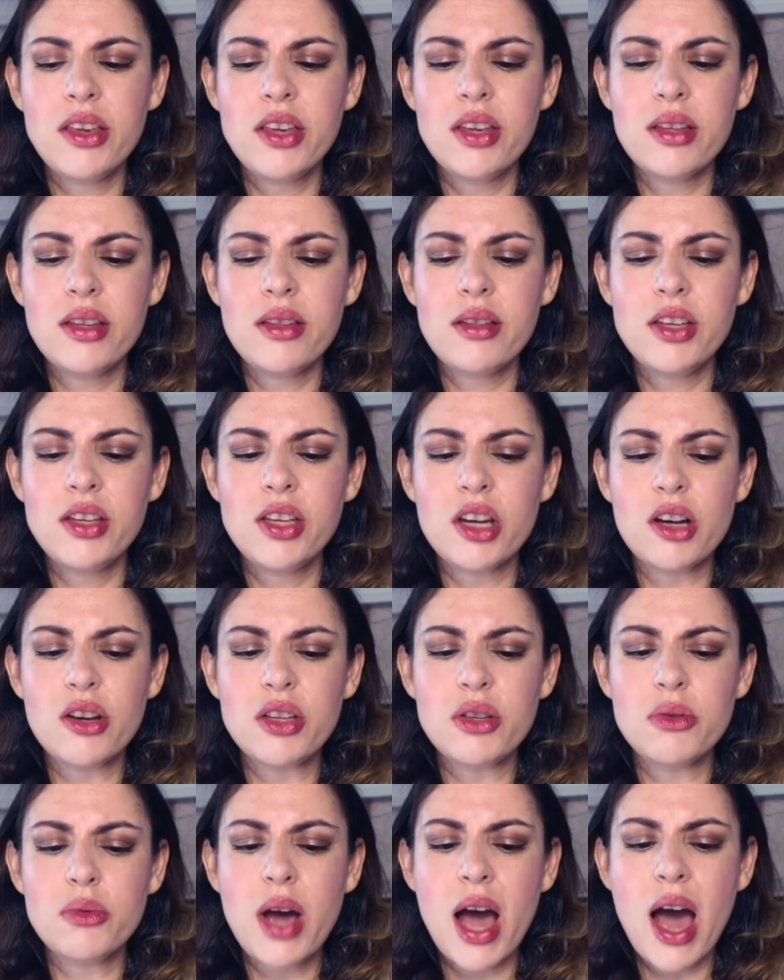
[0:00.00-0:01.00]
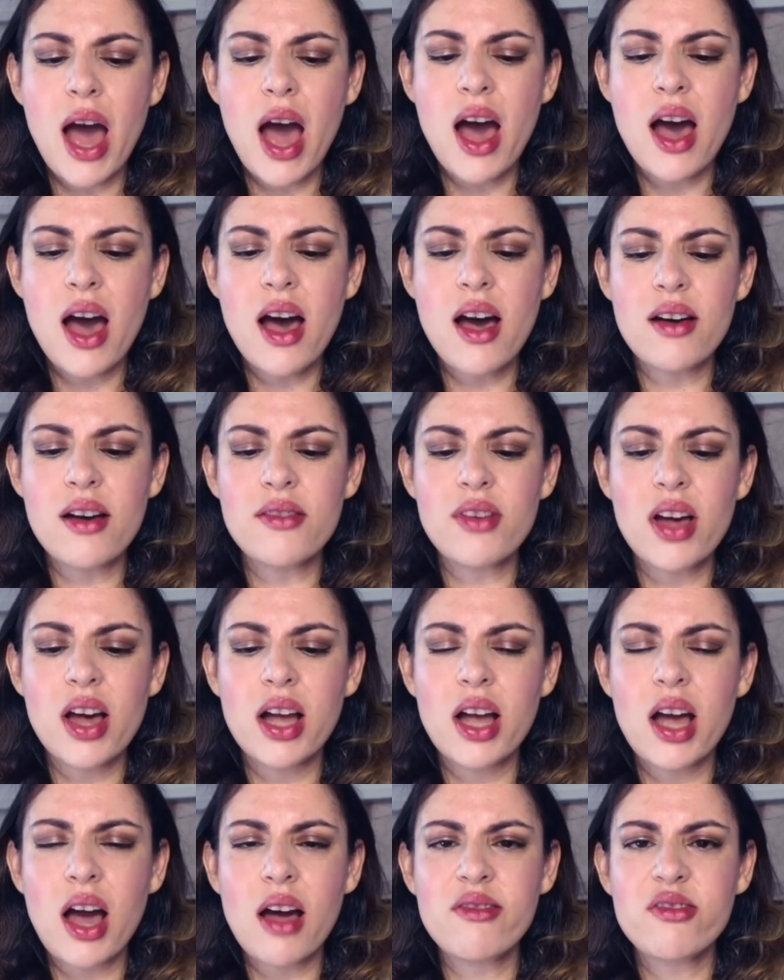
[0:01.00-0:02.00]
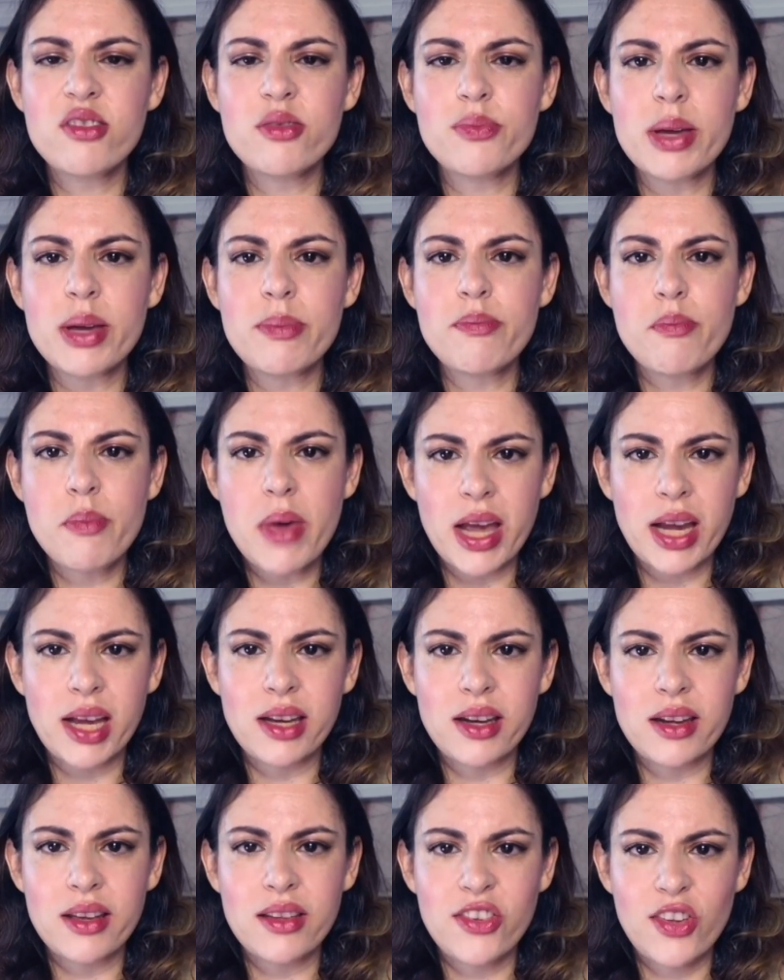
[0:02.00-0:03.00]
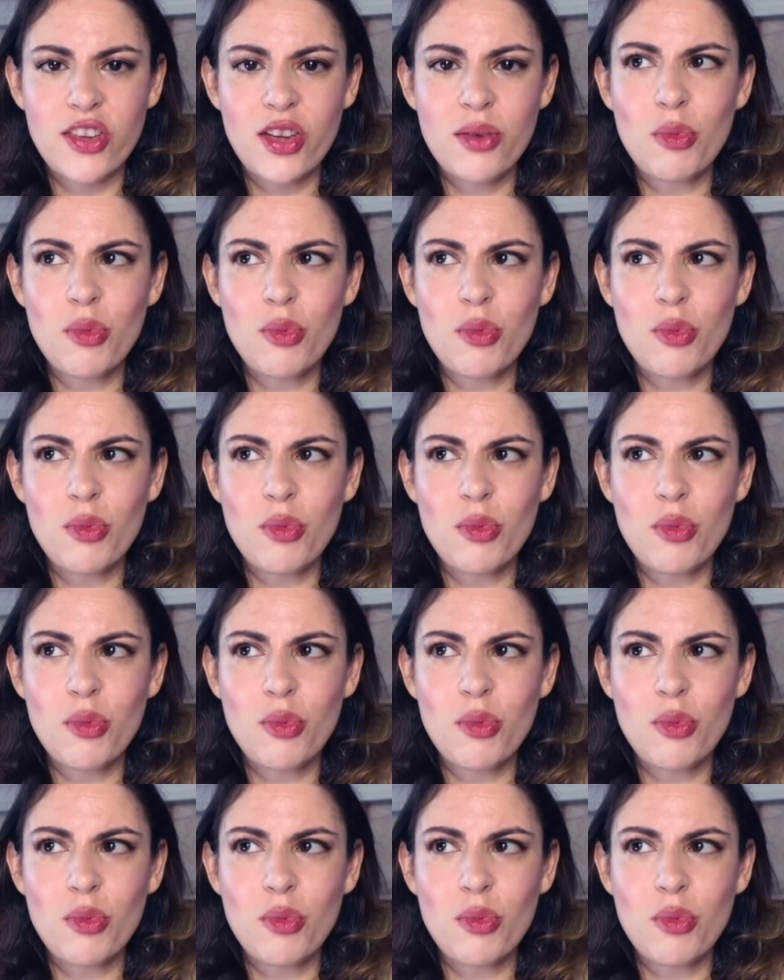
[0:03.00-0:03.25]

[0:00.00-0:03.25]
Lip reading: you have a government mechanism,